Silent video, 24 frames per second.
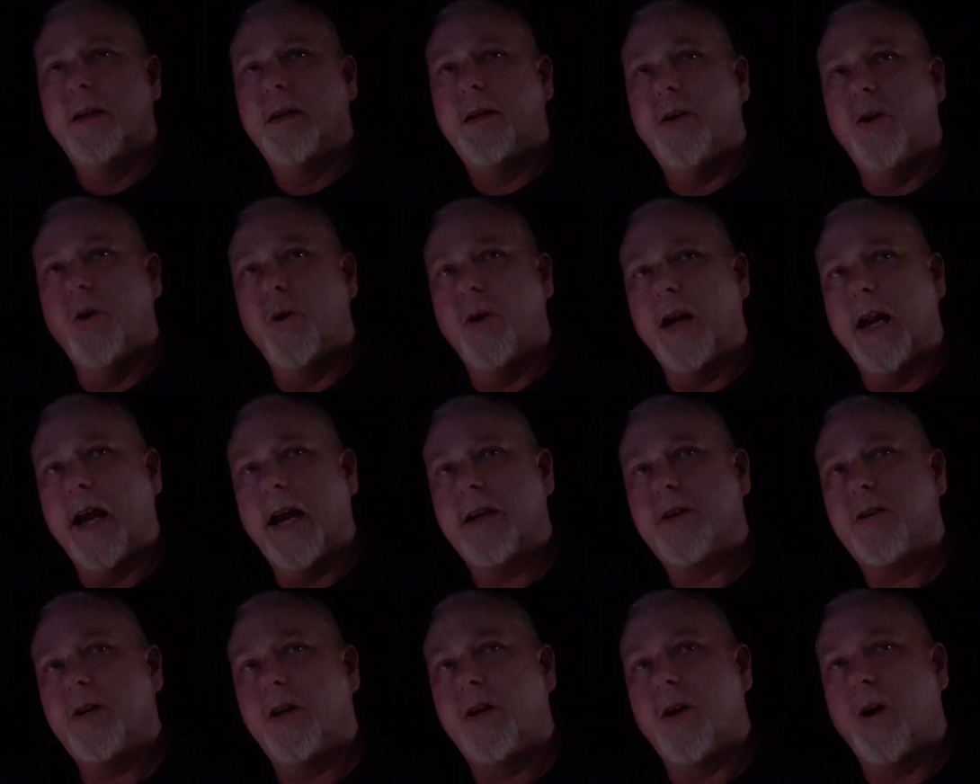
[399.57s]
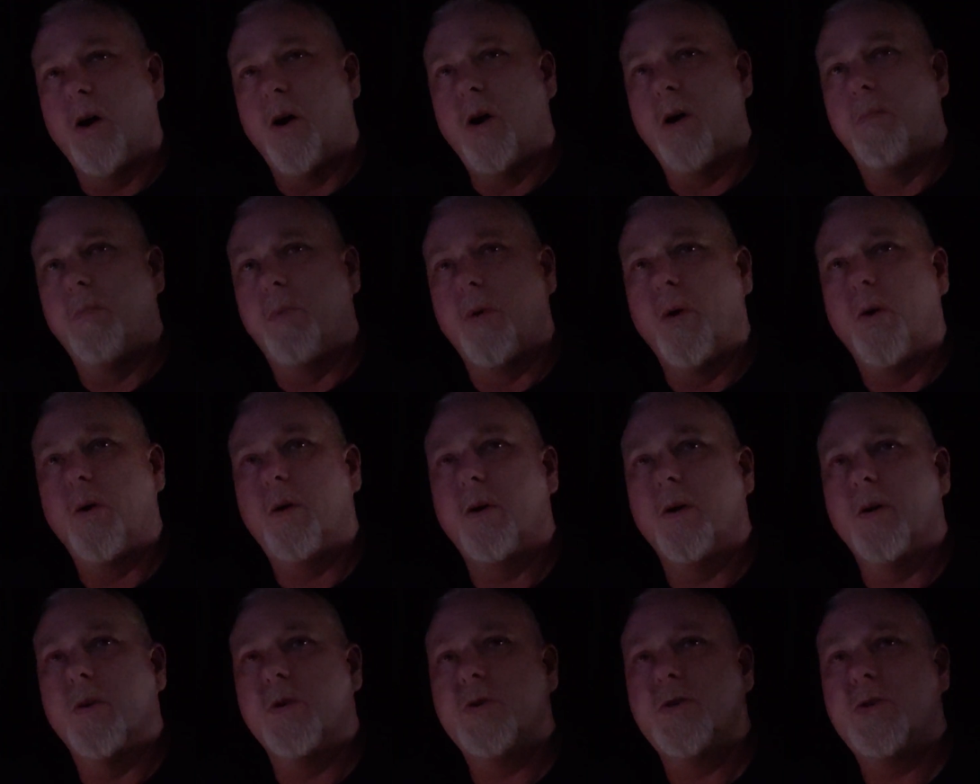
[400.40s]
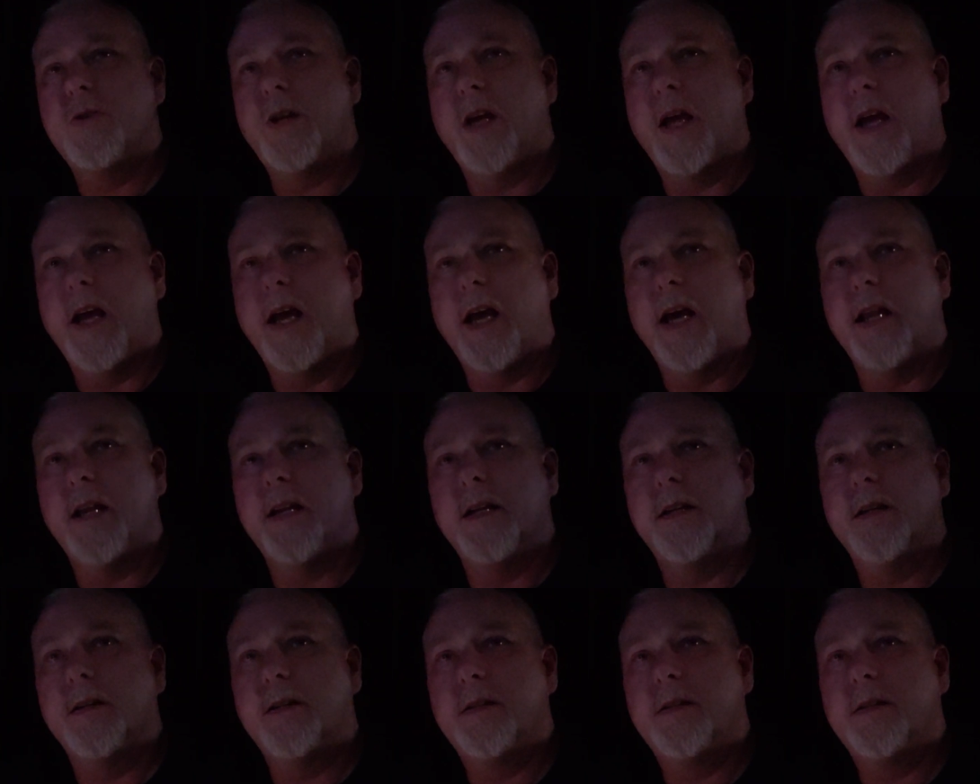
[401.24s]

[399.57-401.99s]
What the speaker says: You can actually call brokers and